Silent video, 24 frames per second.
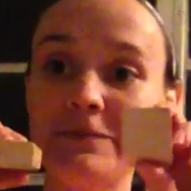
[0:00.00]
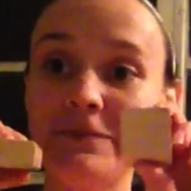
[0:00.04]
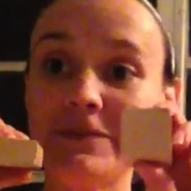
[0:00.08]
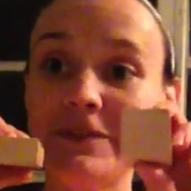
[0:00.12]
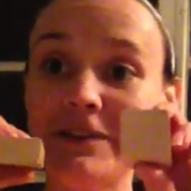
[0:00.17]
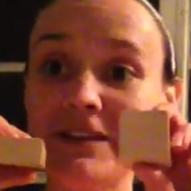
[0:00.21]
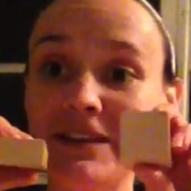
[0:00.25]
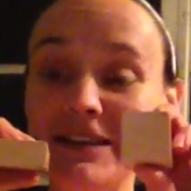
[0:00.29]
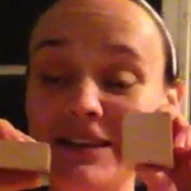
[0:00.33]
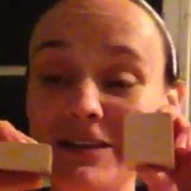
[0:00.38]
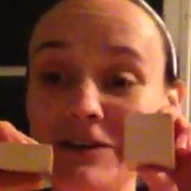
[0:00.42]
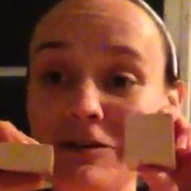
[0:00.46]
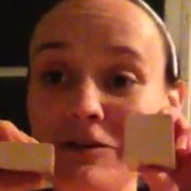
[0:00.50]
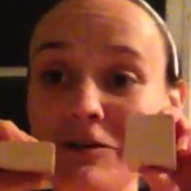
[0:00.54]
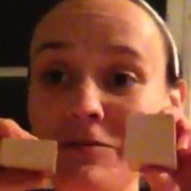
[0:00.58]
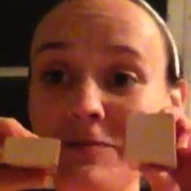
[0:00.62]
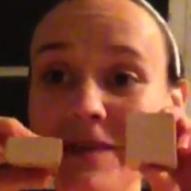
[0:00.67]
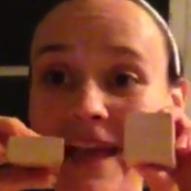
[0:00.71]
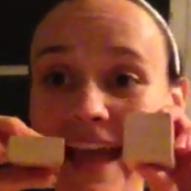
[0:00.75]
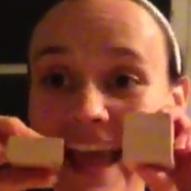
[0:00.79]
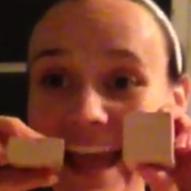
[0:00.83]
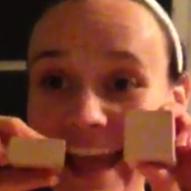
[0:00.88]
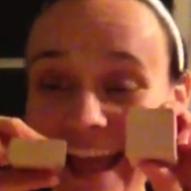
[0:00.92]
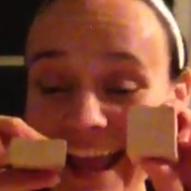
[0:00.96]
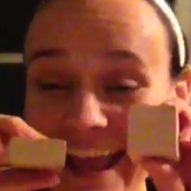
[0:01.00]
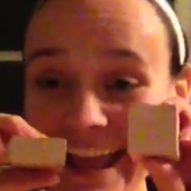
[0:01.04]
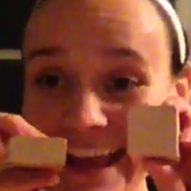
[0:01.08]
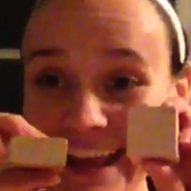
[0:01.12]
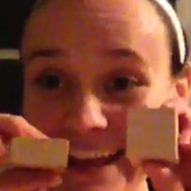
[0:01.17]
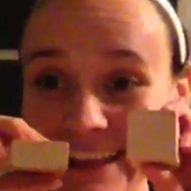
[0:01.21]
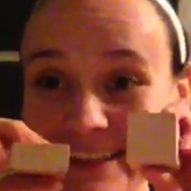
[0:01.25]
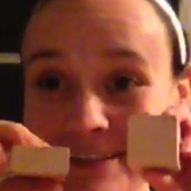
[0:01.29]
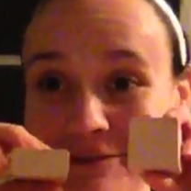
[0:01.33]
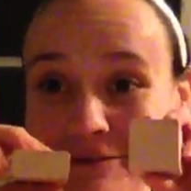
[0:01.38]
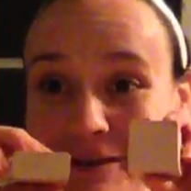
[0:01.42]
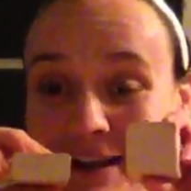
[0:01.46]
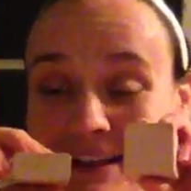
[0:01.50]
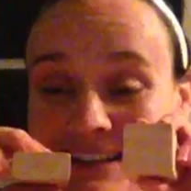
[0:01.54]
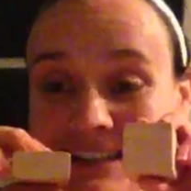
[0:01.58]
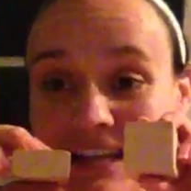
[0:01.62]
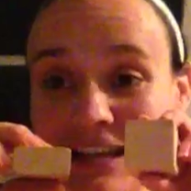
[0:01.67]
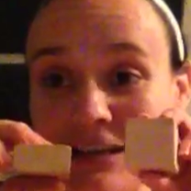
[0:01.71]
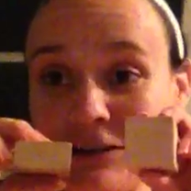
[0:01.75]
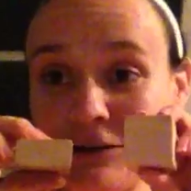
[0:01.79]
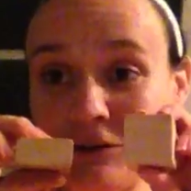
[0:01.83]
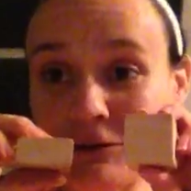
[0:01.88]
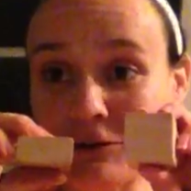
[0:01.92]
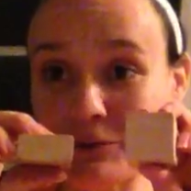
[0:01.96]
the cube and the
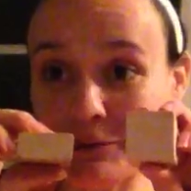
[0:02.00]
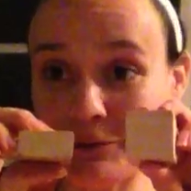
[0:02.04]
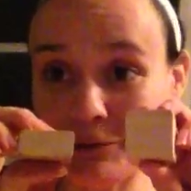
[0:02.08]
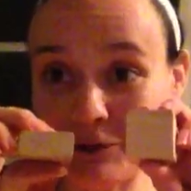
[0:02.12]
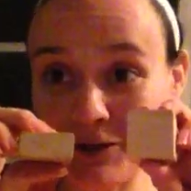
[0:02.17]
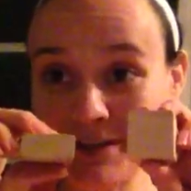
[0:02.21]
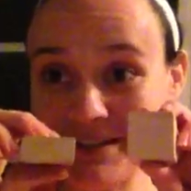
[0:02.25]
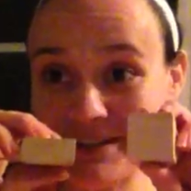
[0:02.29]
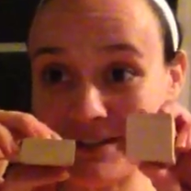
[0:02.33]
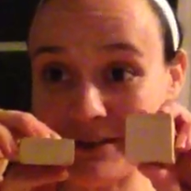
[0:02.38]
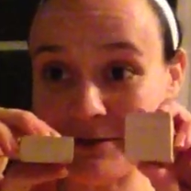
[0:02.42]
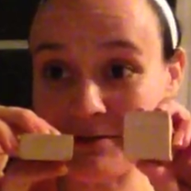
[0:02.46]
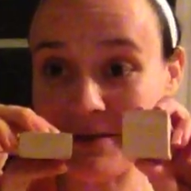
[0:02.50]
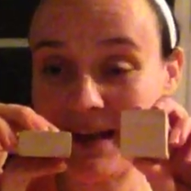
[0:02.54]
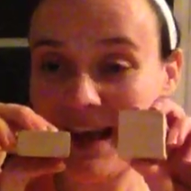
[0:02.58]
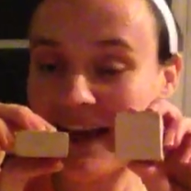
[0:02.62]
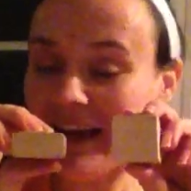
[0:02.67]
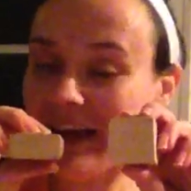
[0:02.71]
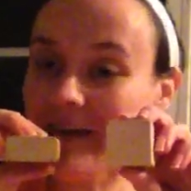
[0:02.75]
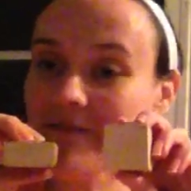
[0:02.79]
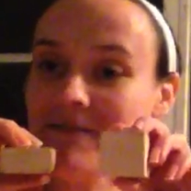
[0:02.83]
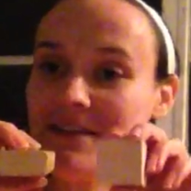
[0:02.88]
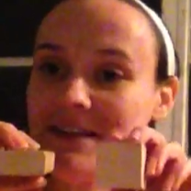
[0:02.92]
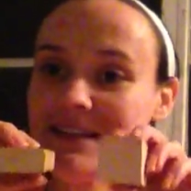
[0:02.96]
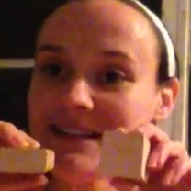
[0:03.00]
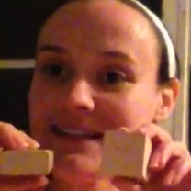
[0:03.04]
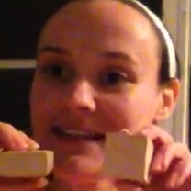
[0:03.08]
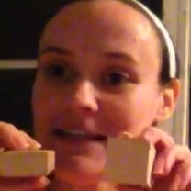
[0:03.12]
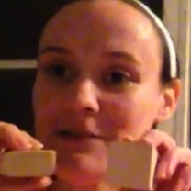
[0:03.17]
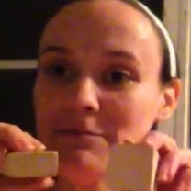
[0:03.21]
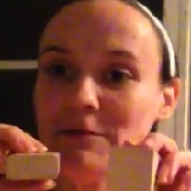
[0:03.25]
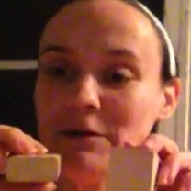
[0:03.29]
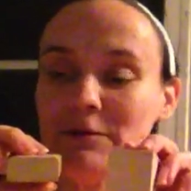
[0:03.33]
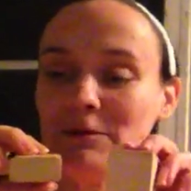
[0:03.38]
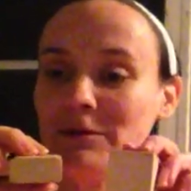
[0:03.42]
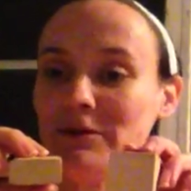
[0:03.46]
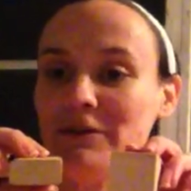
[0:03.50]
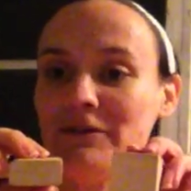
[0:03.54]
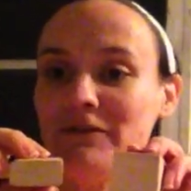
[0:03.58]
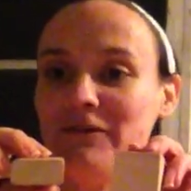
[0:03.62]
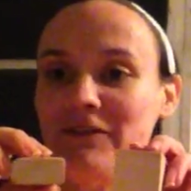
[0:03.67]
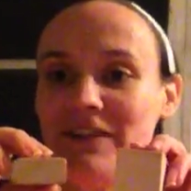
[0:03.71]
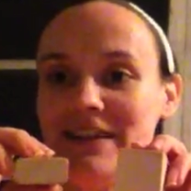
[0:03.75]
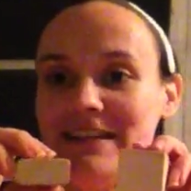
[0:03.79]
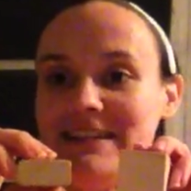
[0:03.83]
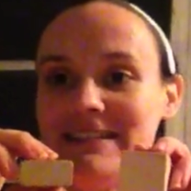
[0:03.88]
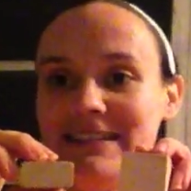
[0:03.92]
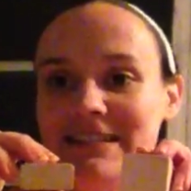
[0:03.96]
rectangular prism have the same number of
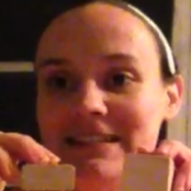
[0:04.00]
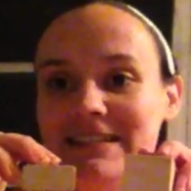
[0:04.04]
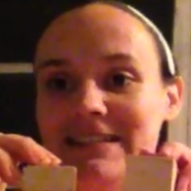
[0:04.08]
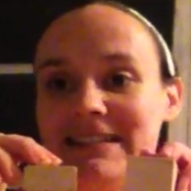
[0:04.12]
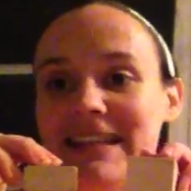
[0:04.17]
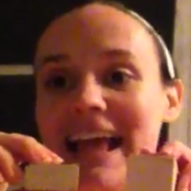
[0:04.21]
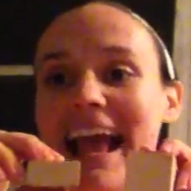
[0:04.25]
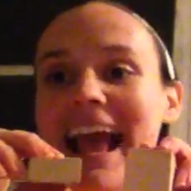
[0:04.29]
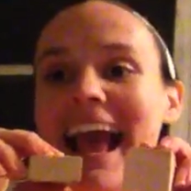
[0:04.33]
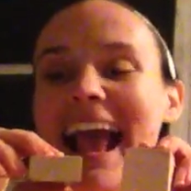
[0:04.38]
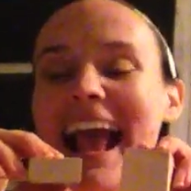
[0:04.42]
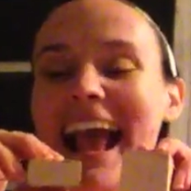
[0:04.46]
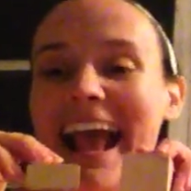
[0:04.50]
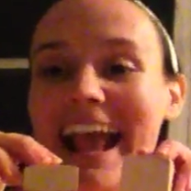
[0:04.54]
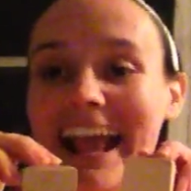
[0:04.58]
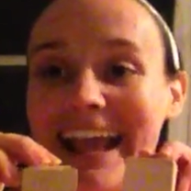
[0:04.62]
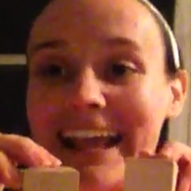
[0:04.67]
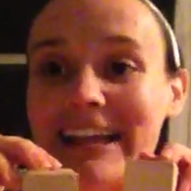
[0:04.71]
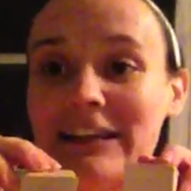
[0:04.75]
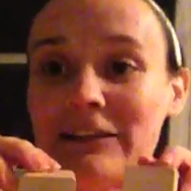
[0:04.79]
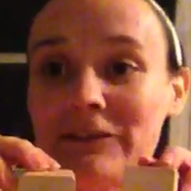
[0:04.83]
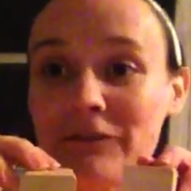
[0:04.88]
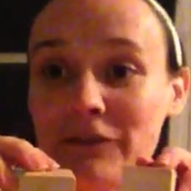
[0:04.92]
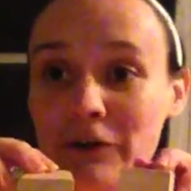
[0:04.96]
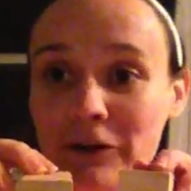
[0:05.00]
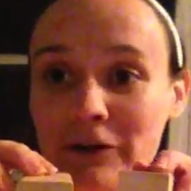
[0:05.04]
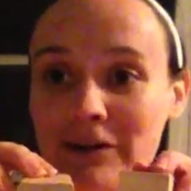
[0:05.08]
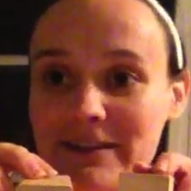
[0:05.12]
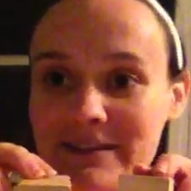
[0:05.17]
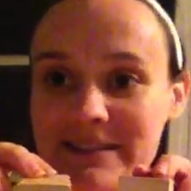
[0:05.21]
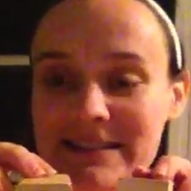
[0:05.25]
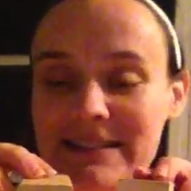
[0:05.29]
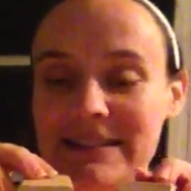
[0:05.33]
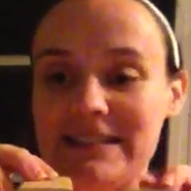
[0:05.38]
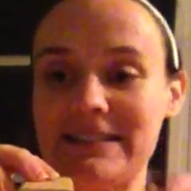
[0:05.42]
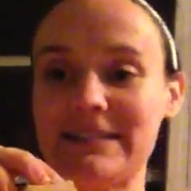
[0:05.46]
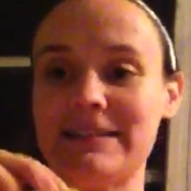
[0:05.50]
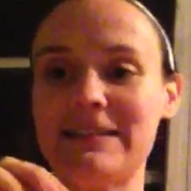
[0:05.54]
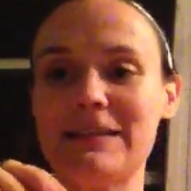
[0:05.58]
faces and vertices.